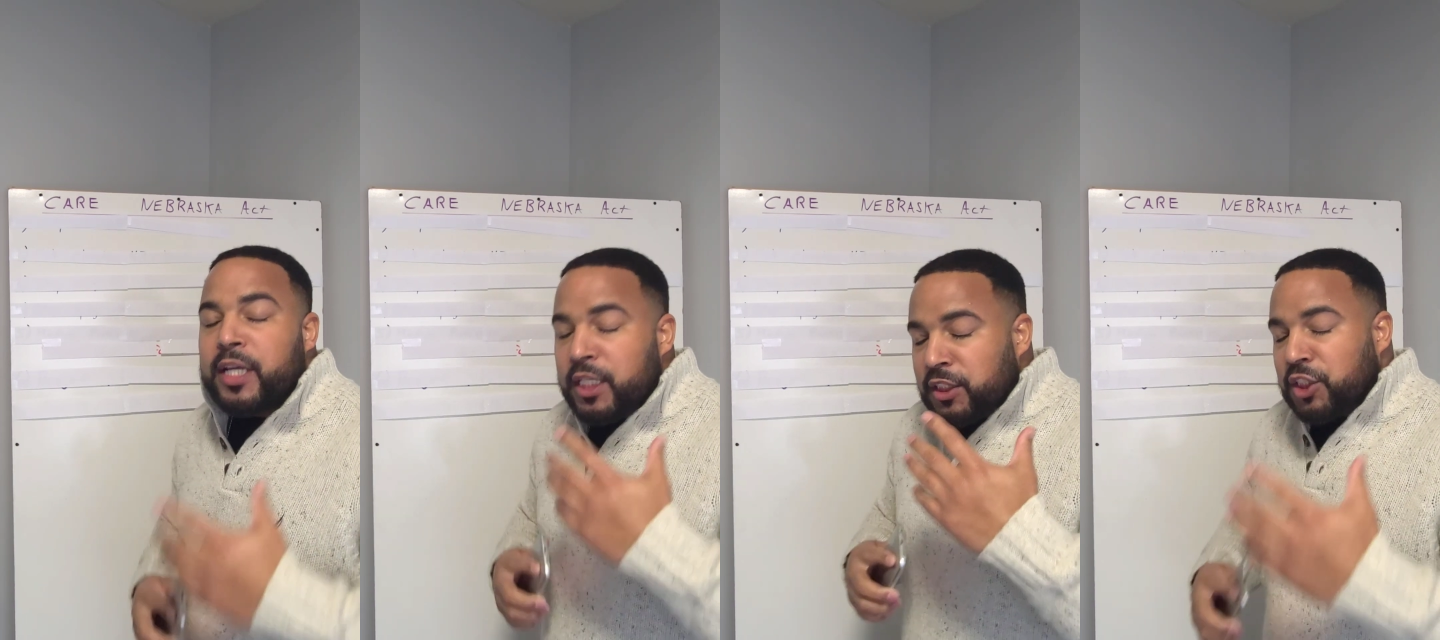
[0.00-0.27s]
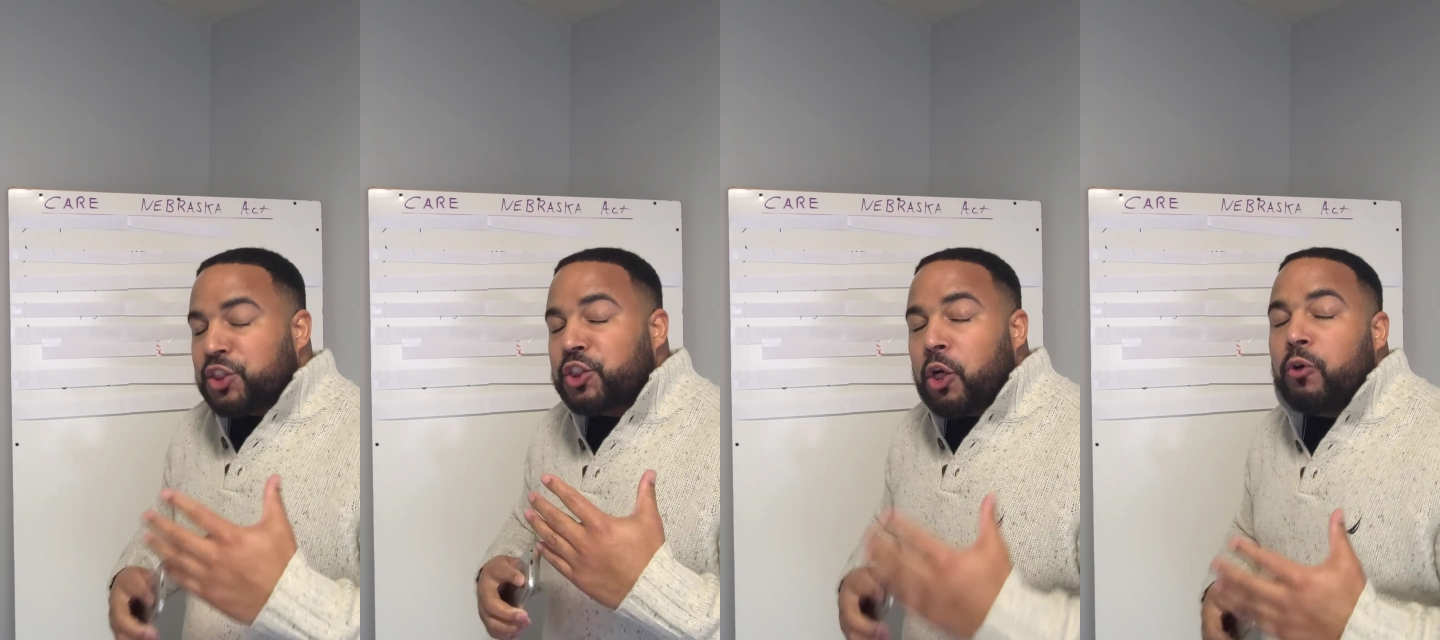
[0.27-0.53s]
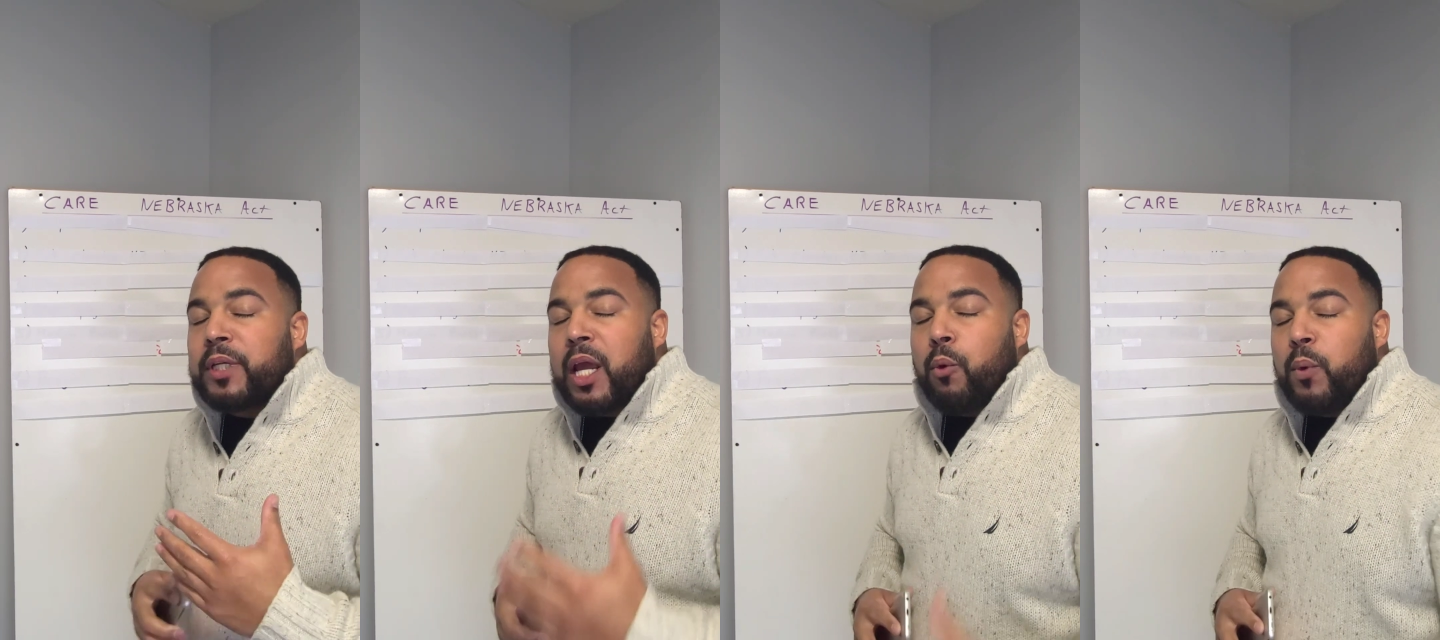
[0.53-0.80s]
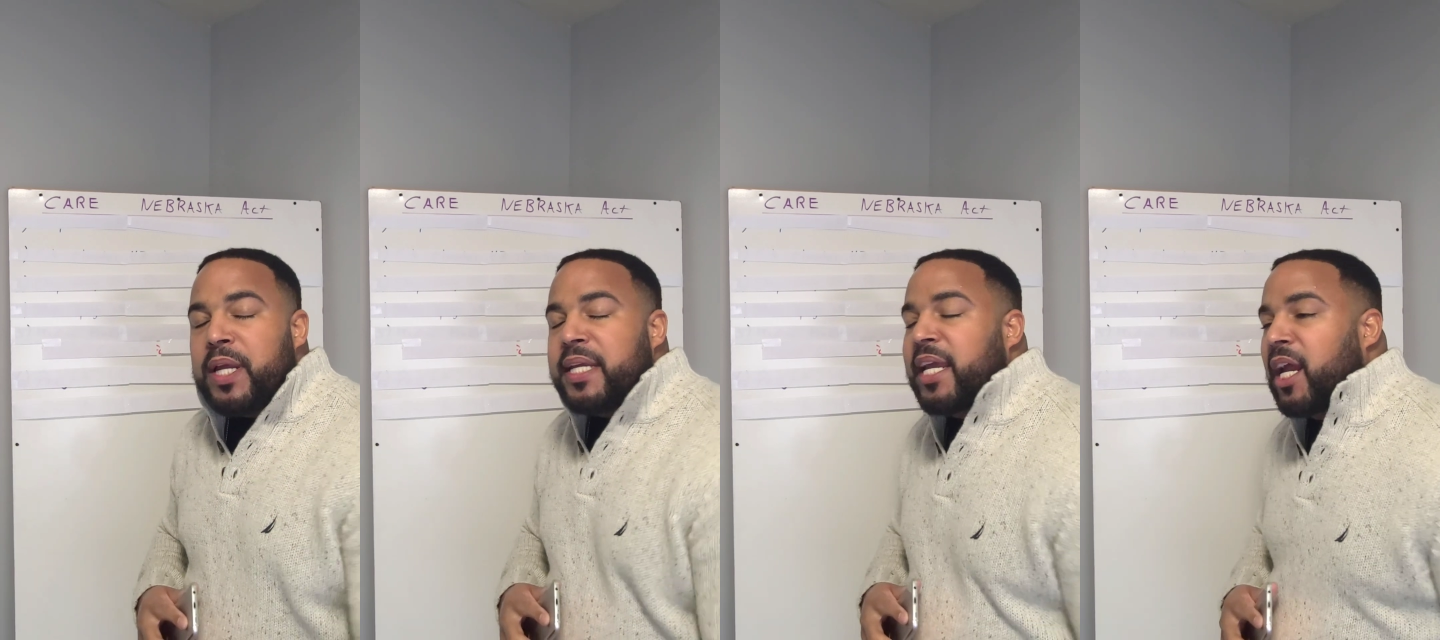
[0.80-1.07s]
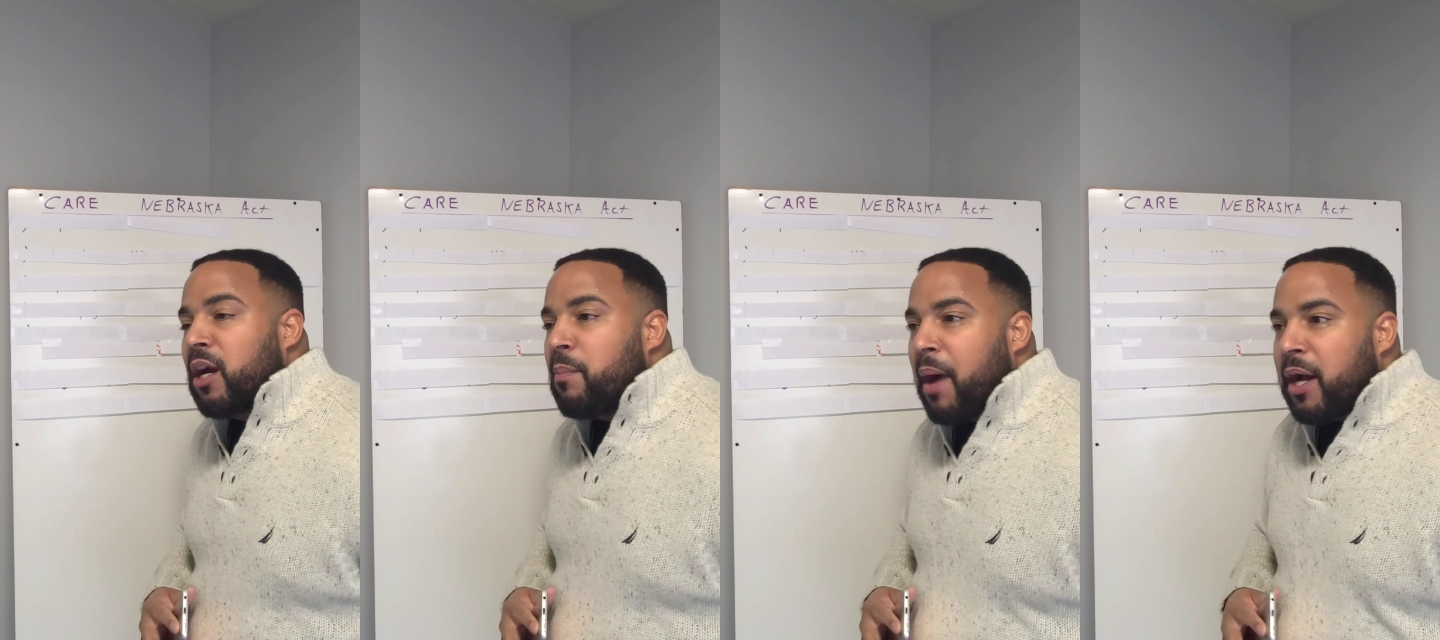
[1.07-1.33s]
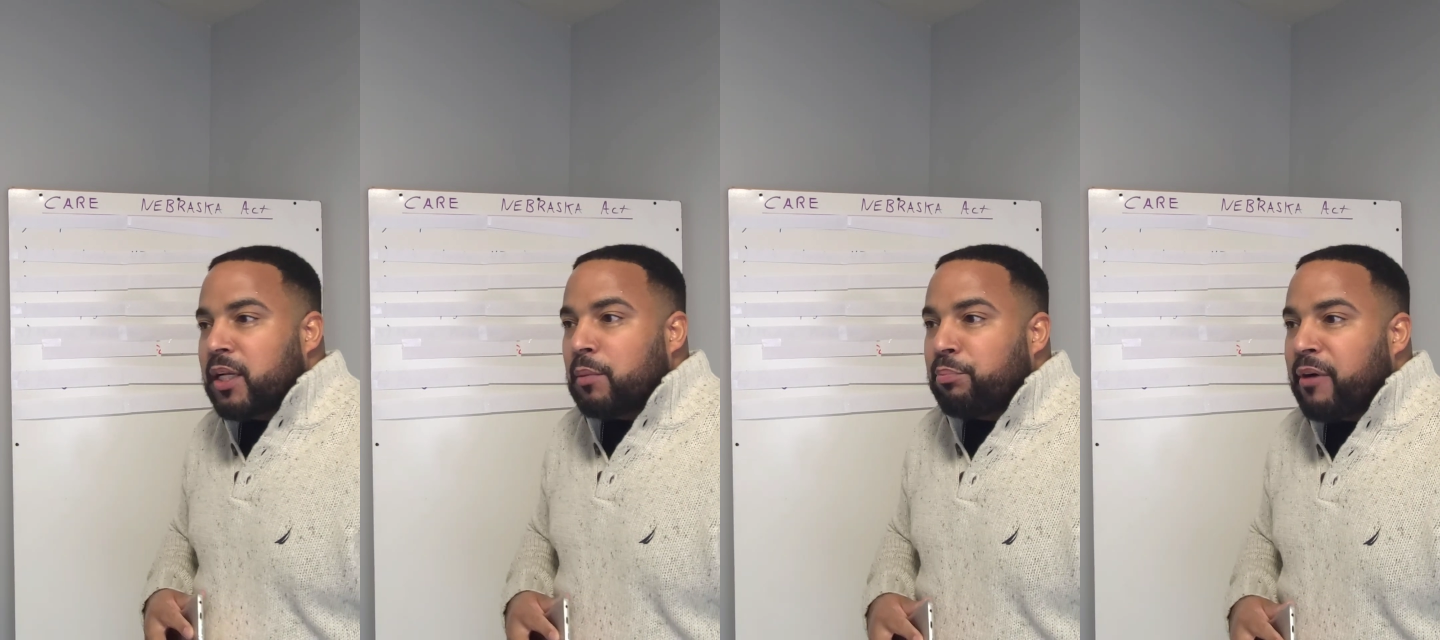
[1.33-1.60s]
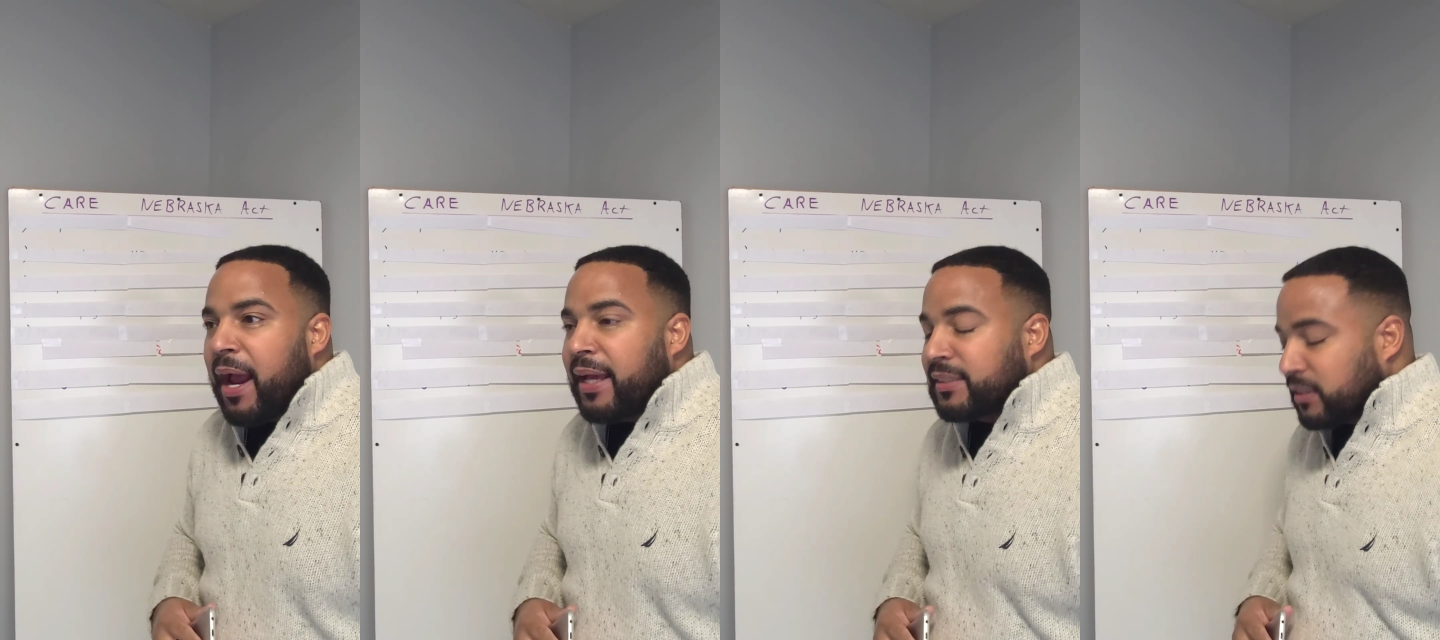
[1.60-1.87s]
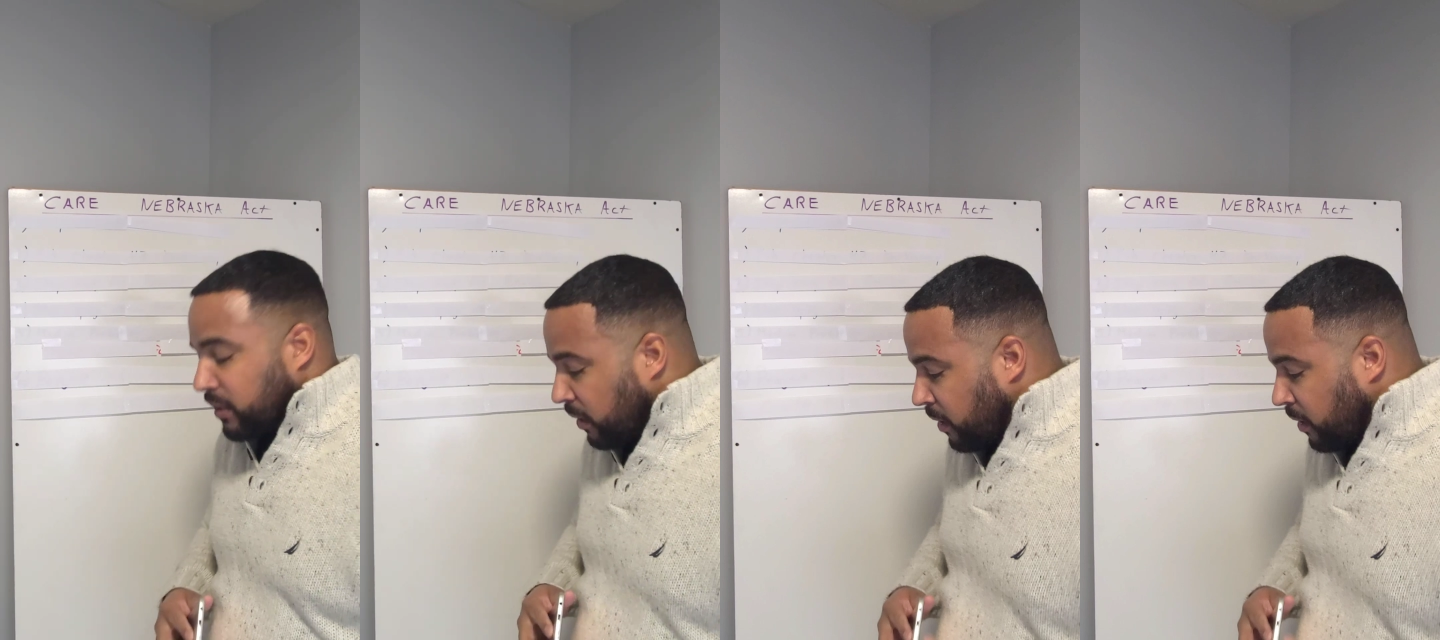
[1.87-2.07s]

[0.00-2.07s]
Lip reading: to show that we care about Nebraska.